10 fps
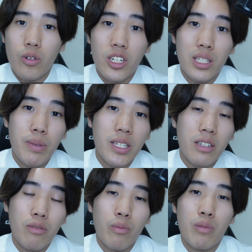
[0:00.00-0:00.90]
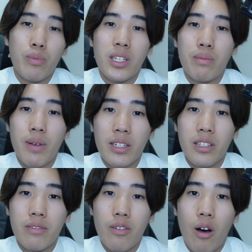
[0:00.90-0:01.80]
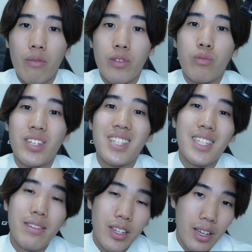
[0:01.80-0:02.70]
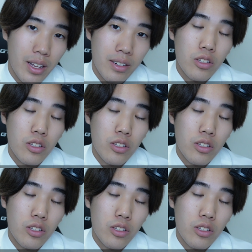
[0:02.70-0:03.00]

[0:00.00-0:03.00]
we're speaking from the perspective of the receiving end.